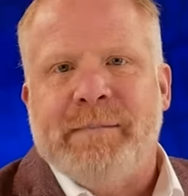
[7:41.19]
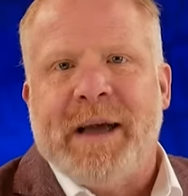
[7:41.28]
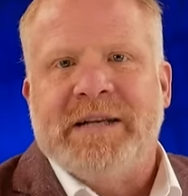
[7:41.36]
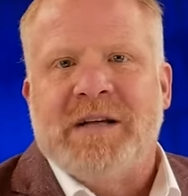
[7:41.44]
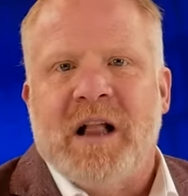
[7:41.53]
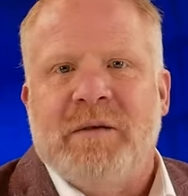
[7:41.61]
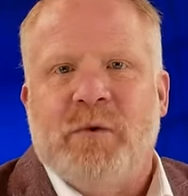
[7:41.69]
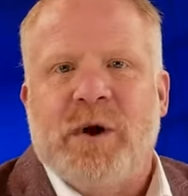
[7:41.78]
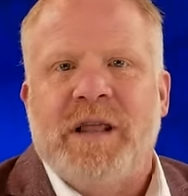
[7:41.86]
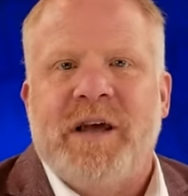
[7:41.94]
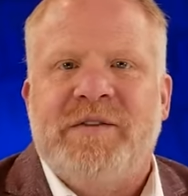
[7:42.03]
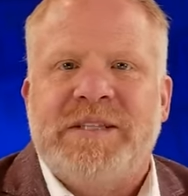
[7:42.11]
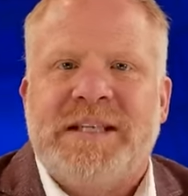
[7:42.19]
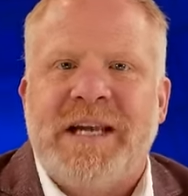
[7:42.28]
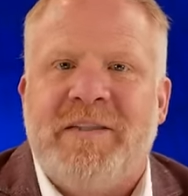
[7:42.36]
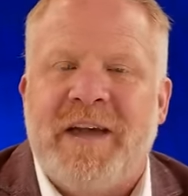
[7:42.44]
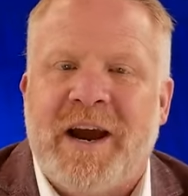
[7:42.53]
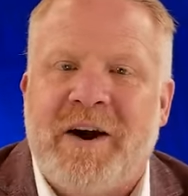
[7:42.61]
I'm at Dollemore. I'd love to see
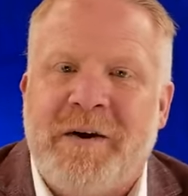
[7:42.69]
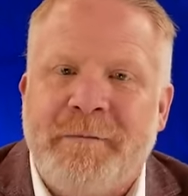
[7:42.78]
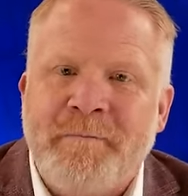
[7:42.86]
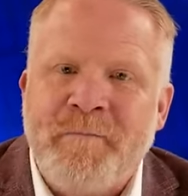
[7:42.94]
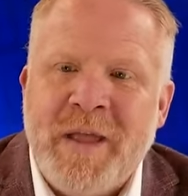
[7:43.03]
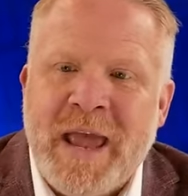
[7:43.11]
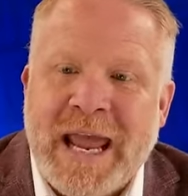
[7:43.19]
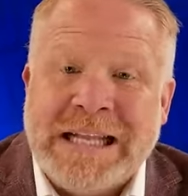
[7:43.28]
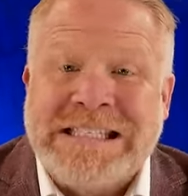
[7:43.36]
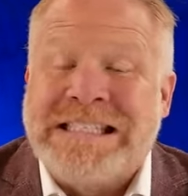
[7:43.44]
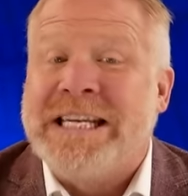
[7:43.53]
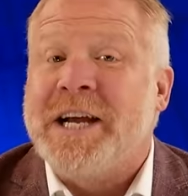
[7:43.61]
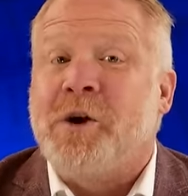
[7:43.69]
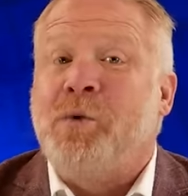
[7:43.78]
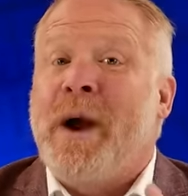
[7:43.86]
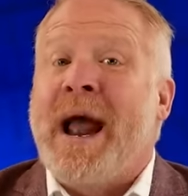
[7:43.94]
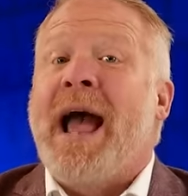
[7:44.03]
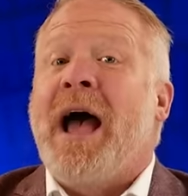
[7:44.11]
you there. And stick
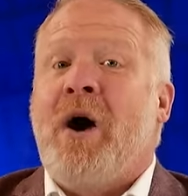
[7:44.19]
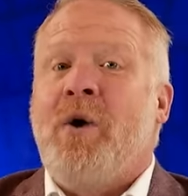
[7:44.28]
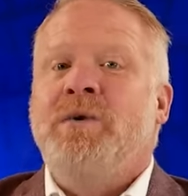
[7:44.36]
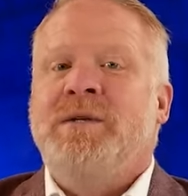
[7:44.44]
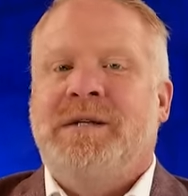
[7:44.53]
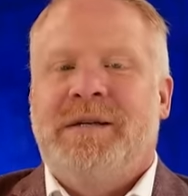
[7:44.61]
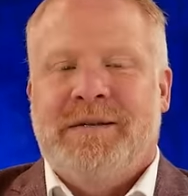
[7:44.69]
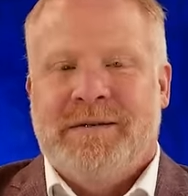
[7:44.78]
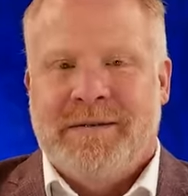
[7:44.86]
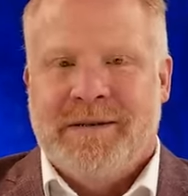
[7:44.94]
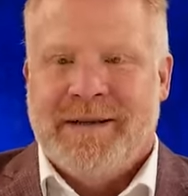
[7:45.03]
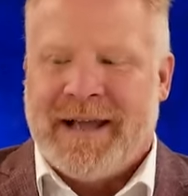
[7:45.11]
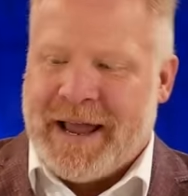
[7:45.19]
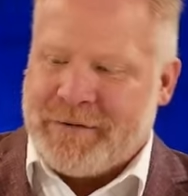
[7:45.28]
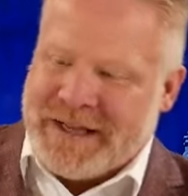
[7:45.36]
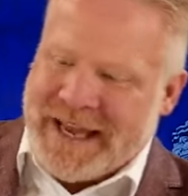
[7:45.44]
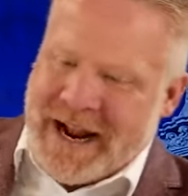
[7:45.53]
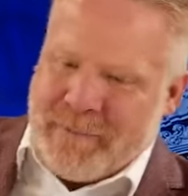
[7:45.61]
around.
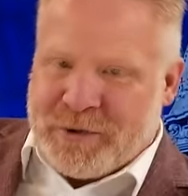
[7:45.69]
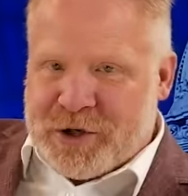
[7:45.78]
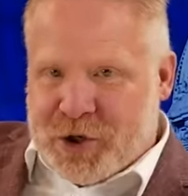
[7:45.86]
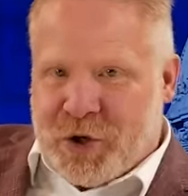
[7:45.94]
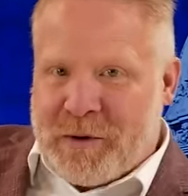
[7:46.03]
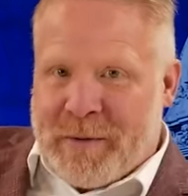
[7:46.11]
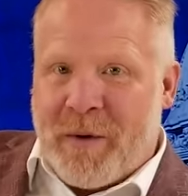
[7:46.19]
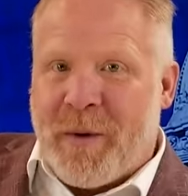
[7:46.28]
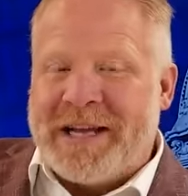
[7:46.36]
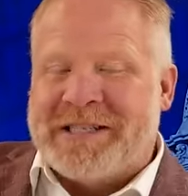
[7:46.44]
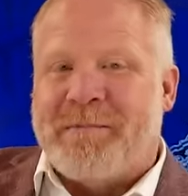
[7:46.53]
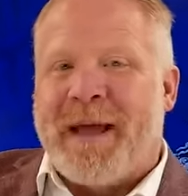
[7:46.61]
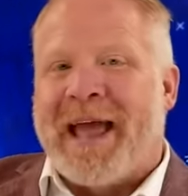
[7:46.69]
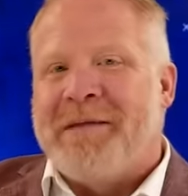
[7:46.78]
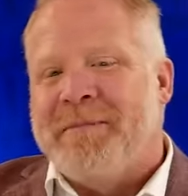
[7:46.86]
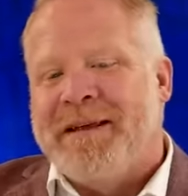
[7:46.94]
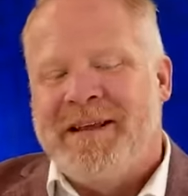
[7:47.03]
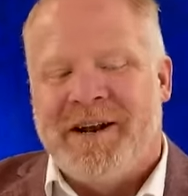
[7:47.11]
I'd get up and show you my
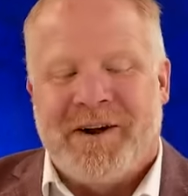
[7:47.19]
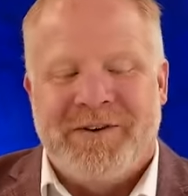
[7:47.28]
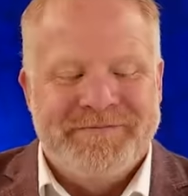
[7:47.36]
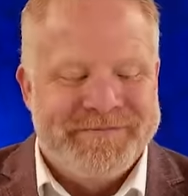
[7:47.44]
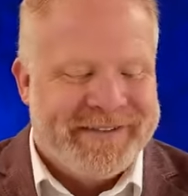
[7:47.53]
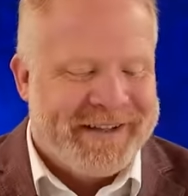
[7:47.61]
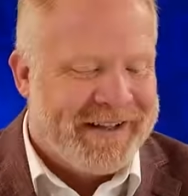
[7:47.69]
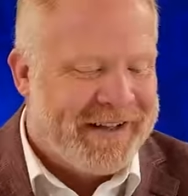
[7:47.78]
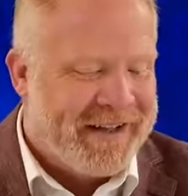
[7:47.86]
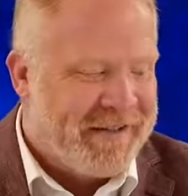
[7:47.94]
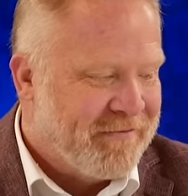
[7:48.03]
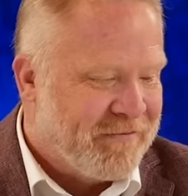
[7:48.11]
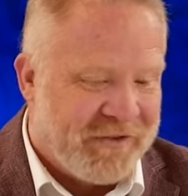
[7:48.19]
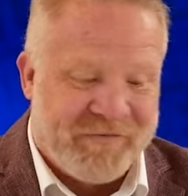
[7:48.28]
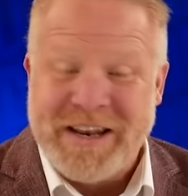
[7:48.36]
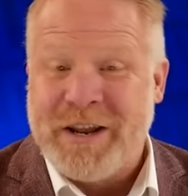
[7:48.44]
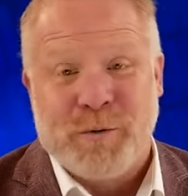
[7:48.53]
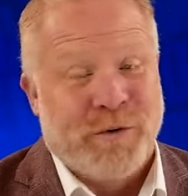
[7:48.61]
waistband, but, you know, the
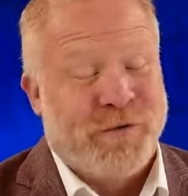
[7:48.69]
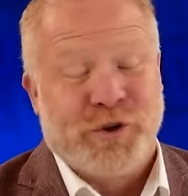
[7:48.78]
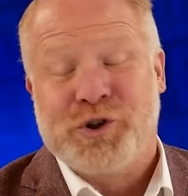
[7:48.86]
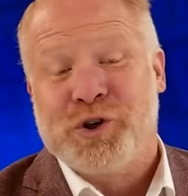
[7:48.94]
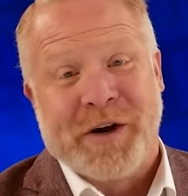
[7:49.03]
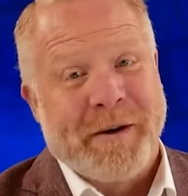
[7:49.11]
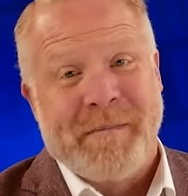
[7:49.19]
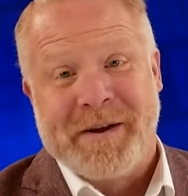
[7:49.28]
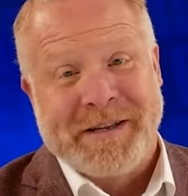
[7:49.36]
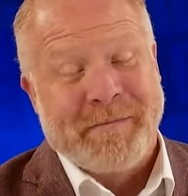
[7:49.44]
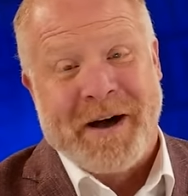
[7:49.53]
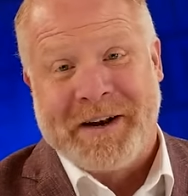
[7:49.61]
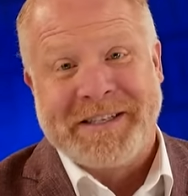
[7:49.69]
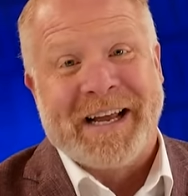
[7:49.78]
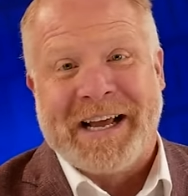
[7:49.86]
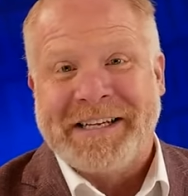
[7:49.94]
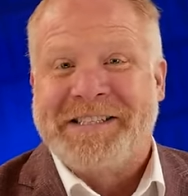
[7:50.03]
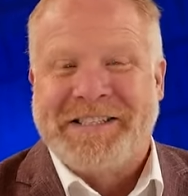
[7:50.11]
video would for sure get
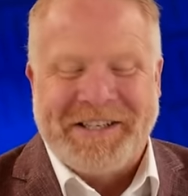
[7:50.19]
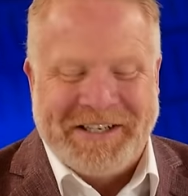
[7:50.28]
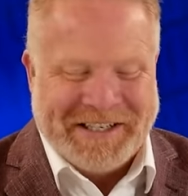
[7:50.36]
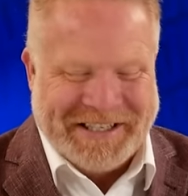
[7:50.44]
demonetized.